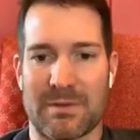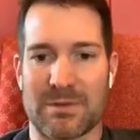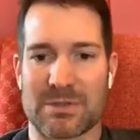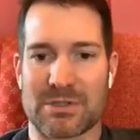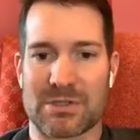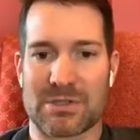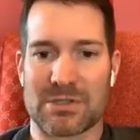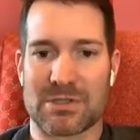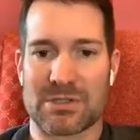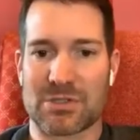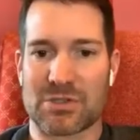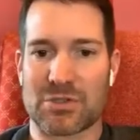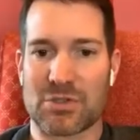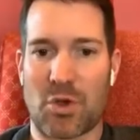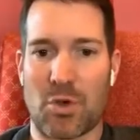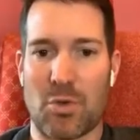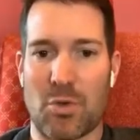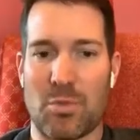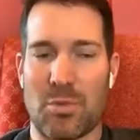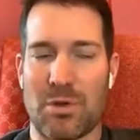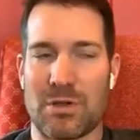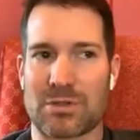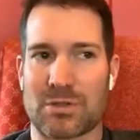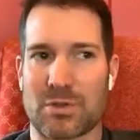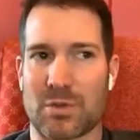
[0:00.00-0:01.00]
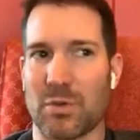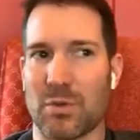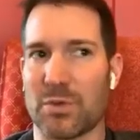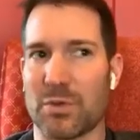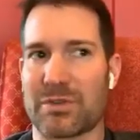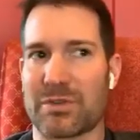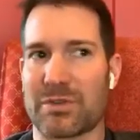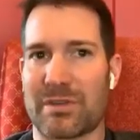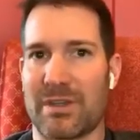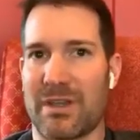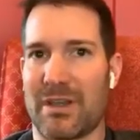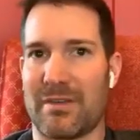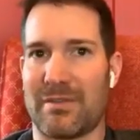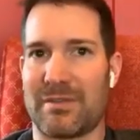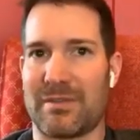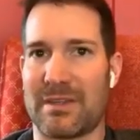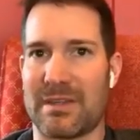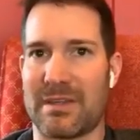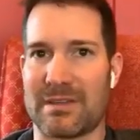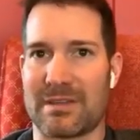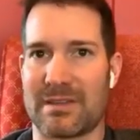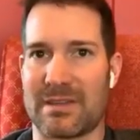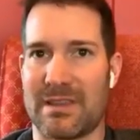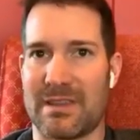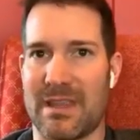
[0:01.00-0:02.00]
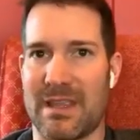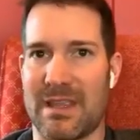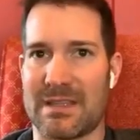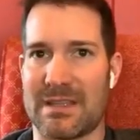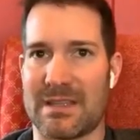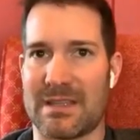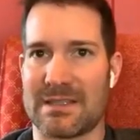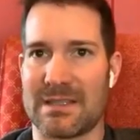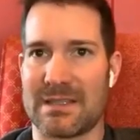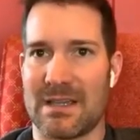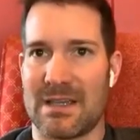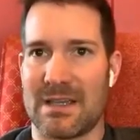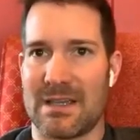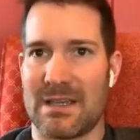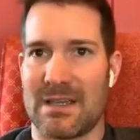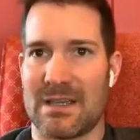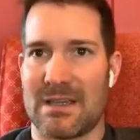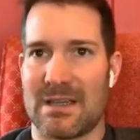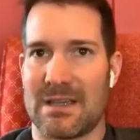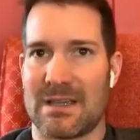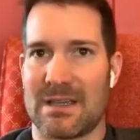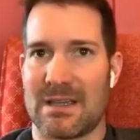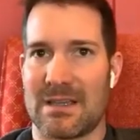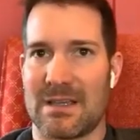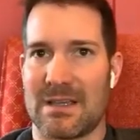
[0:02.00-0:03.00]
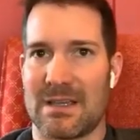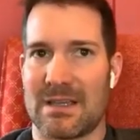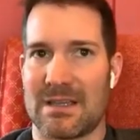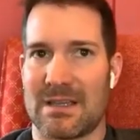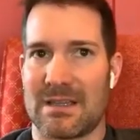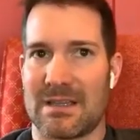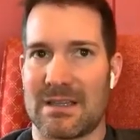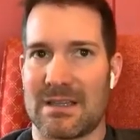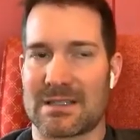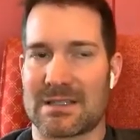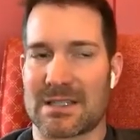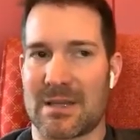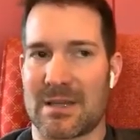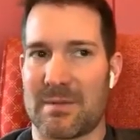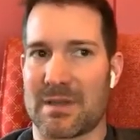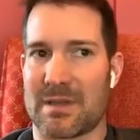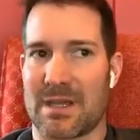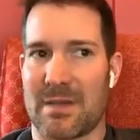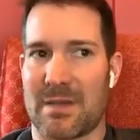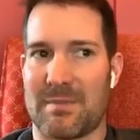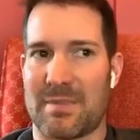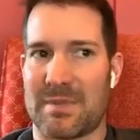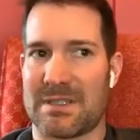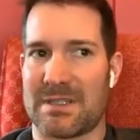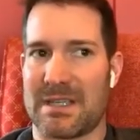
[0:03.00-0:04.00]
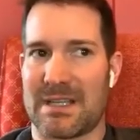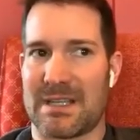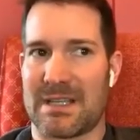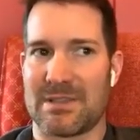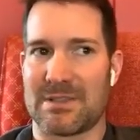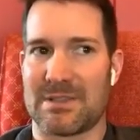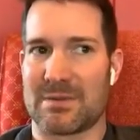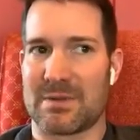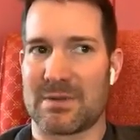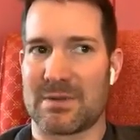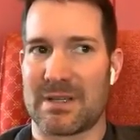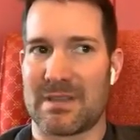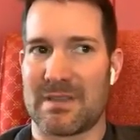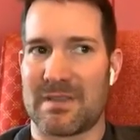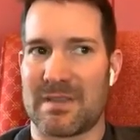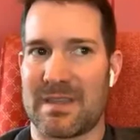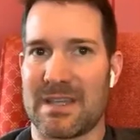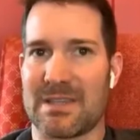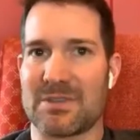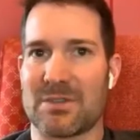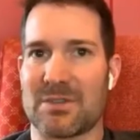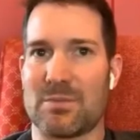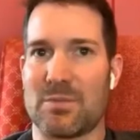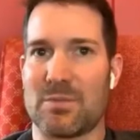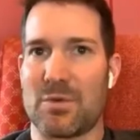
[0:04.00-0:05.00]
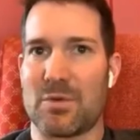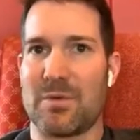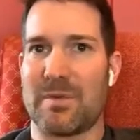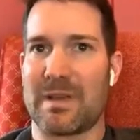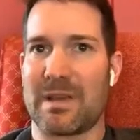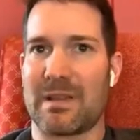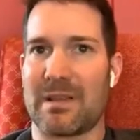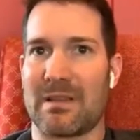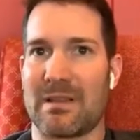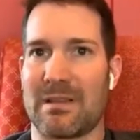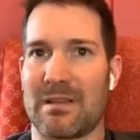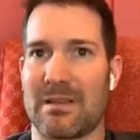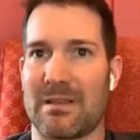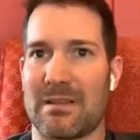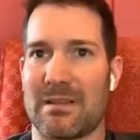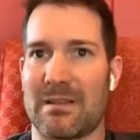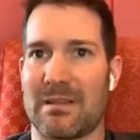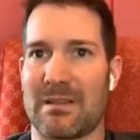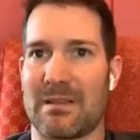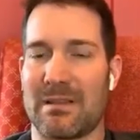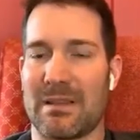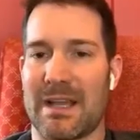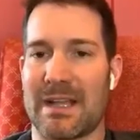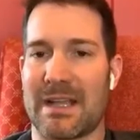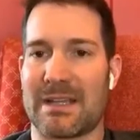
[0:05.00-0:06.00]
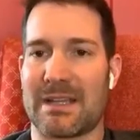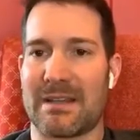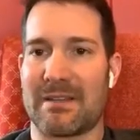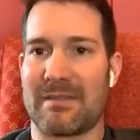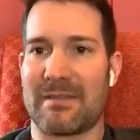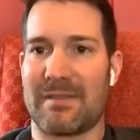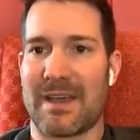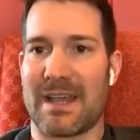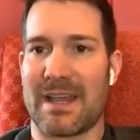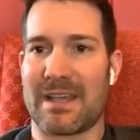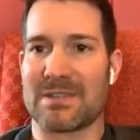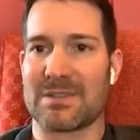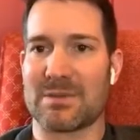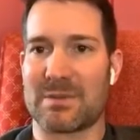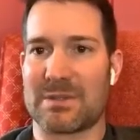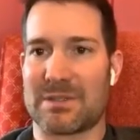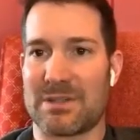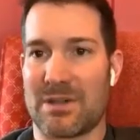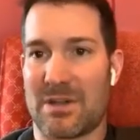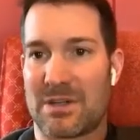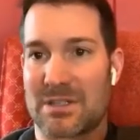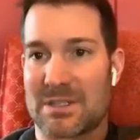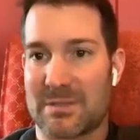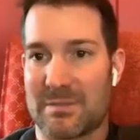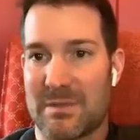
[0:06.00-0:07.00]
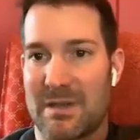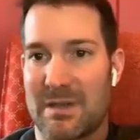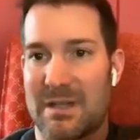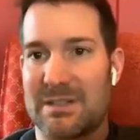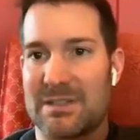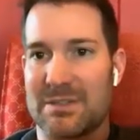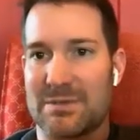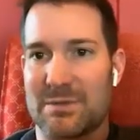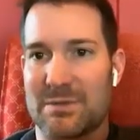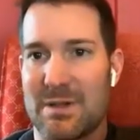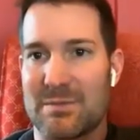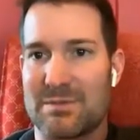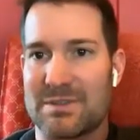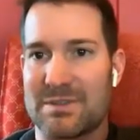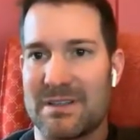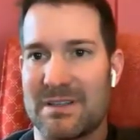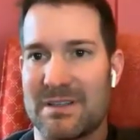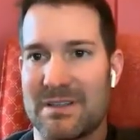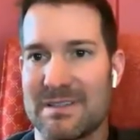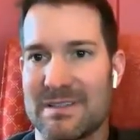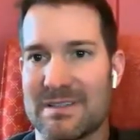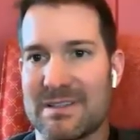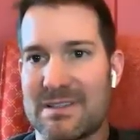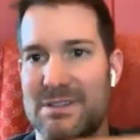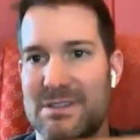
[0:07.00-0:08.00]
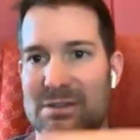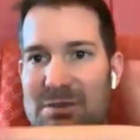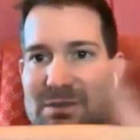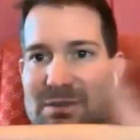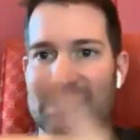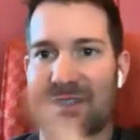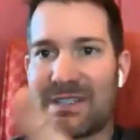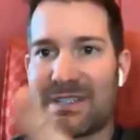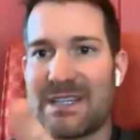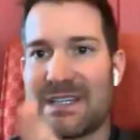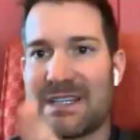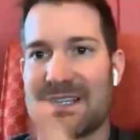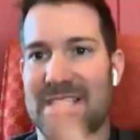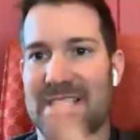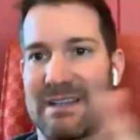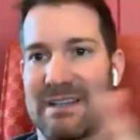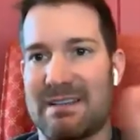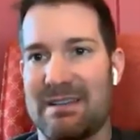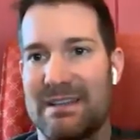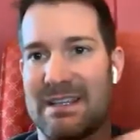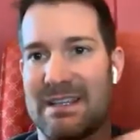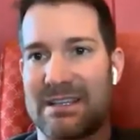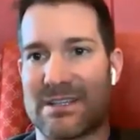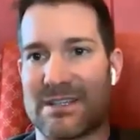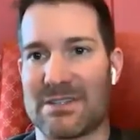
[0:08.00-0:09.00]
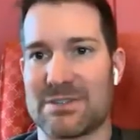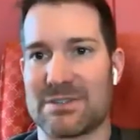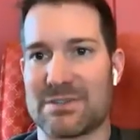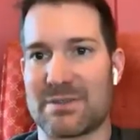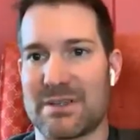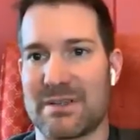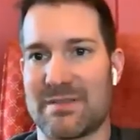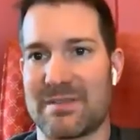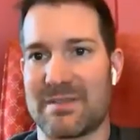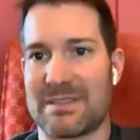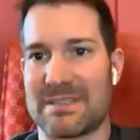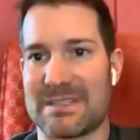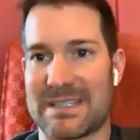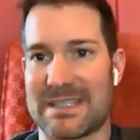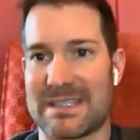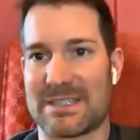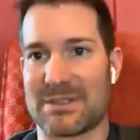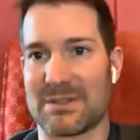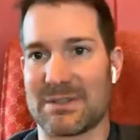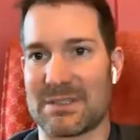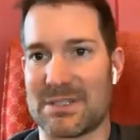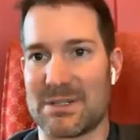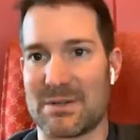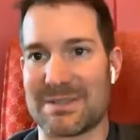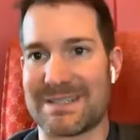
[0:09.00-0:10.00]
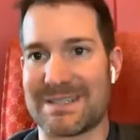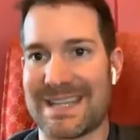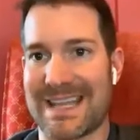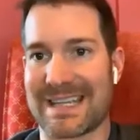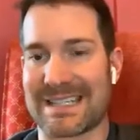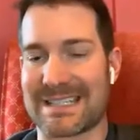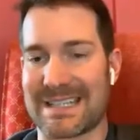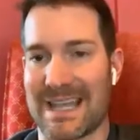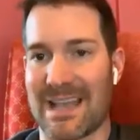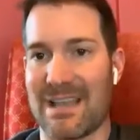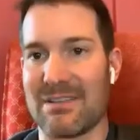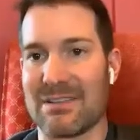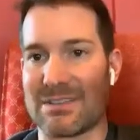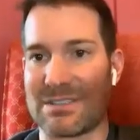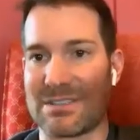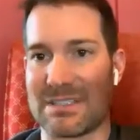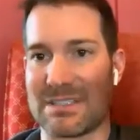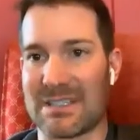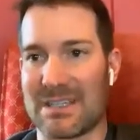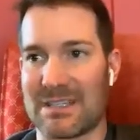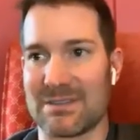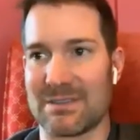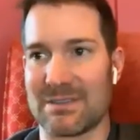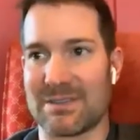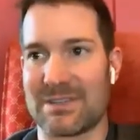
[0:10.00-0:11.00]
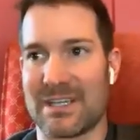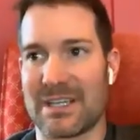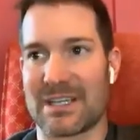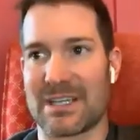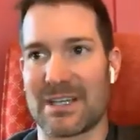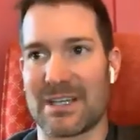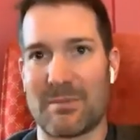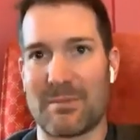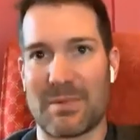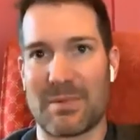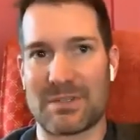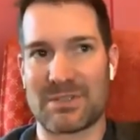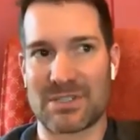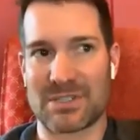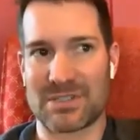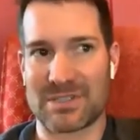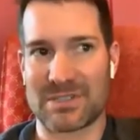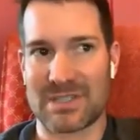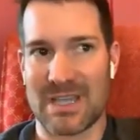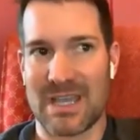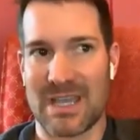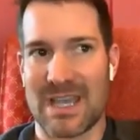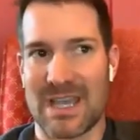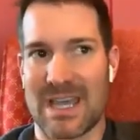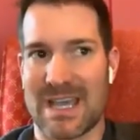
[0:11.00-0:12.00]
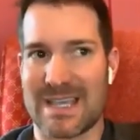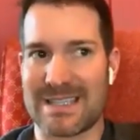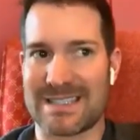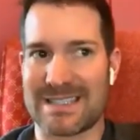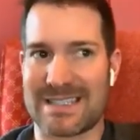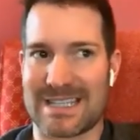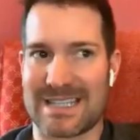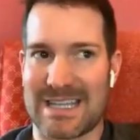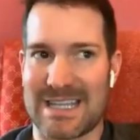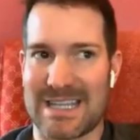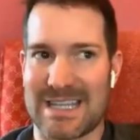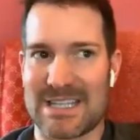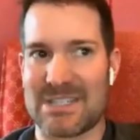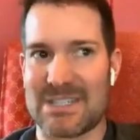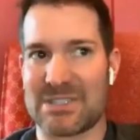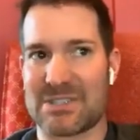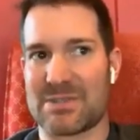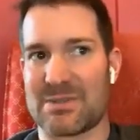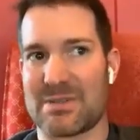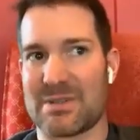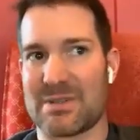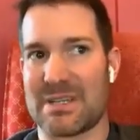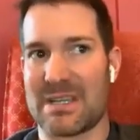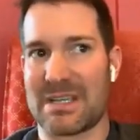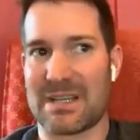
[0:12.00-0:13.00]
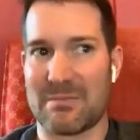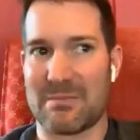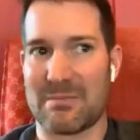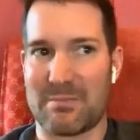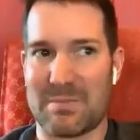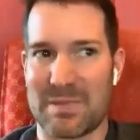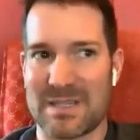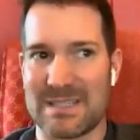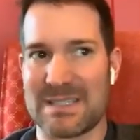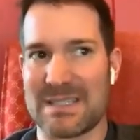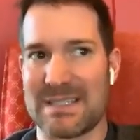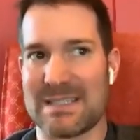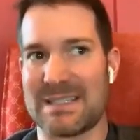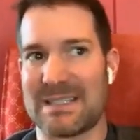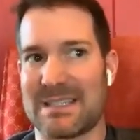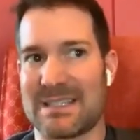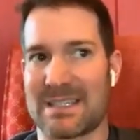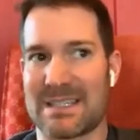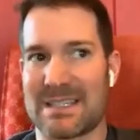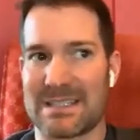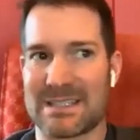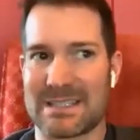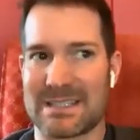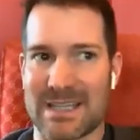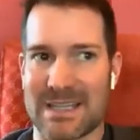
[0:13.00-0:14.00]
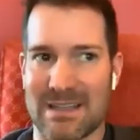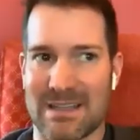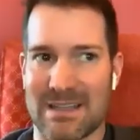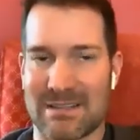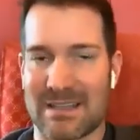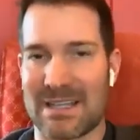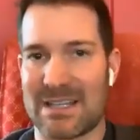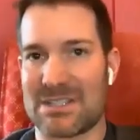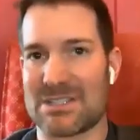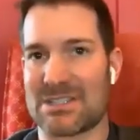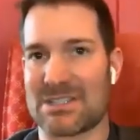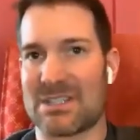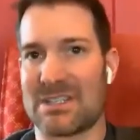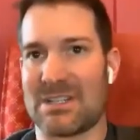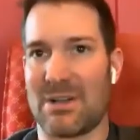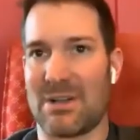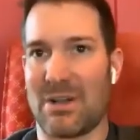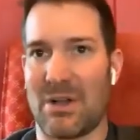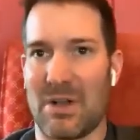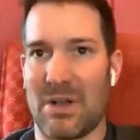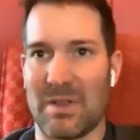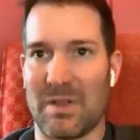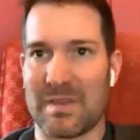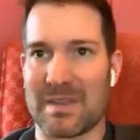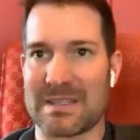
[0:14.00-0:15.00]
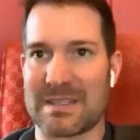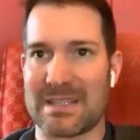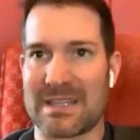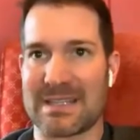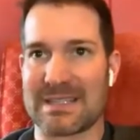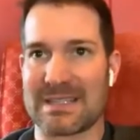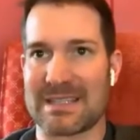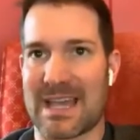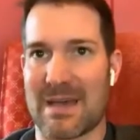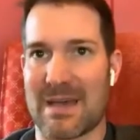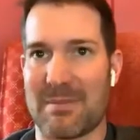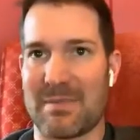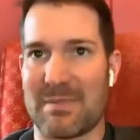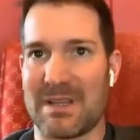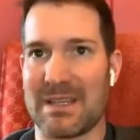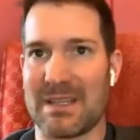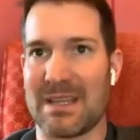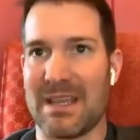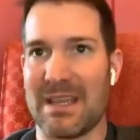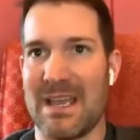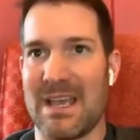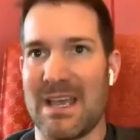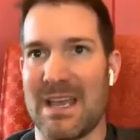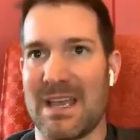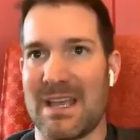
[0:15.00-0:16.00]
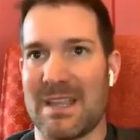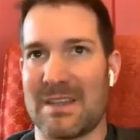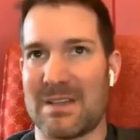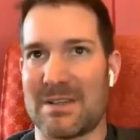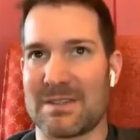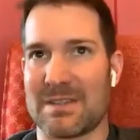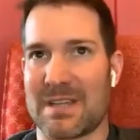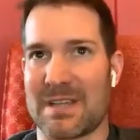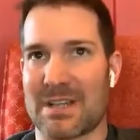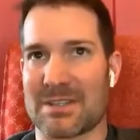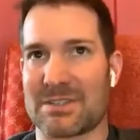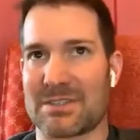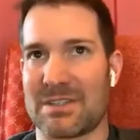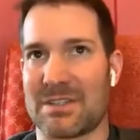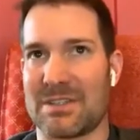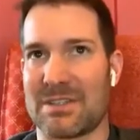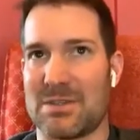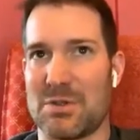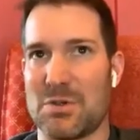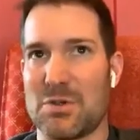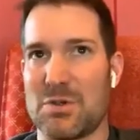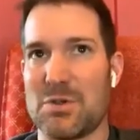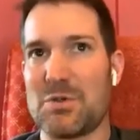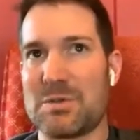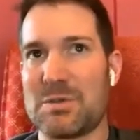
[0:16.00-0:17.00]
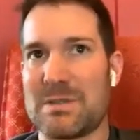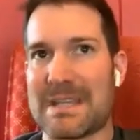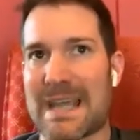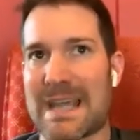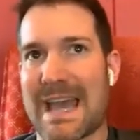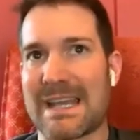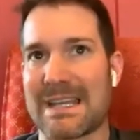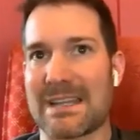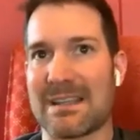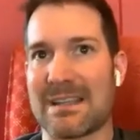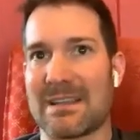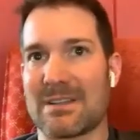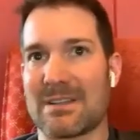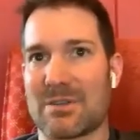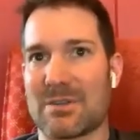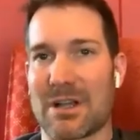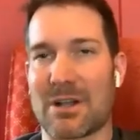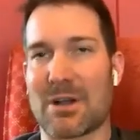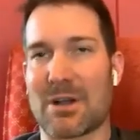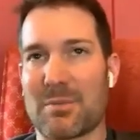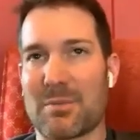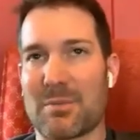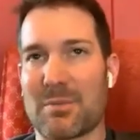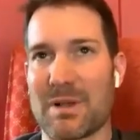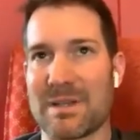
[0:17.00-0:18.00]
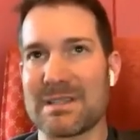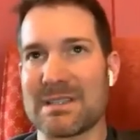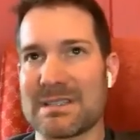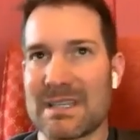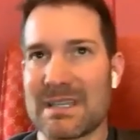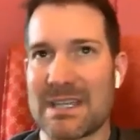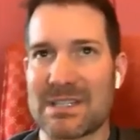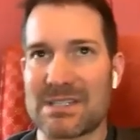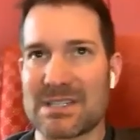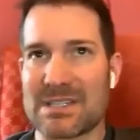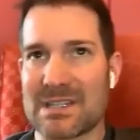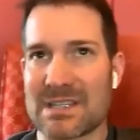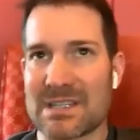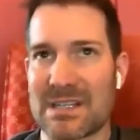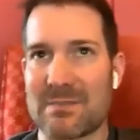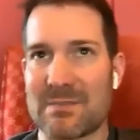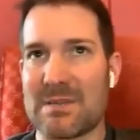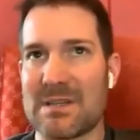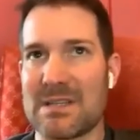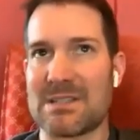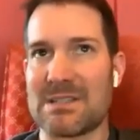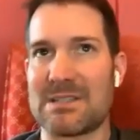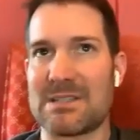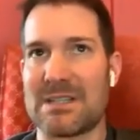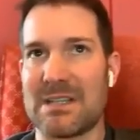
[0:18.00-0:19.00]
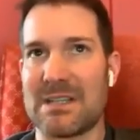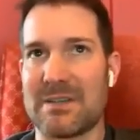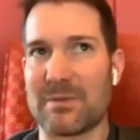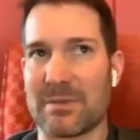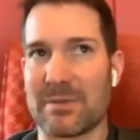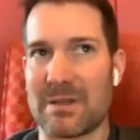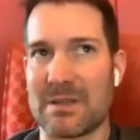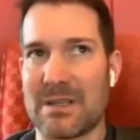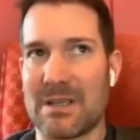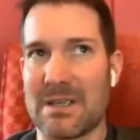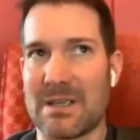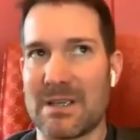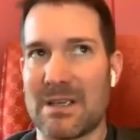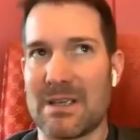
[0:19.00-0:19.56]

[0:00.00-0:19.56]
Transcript: There's just so much cool stuff that's coming up in dentistry, and things are moving lightning fast. So we talked about disruption in this, and you see it in the industry of dental, technology, dental tech, but just as an industry and a business and consolidation and all these things happening, there's actually new data. Craig, our presentation is going to be different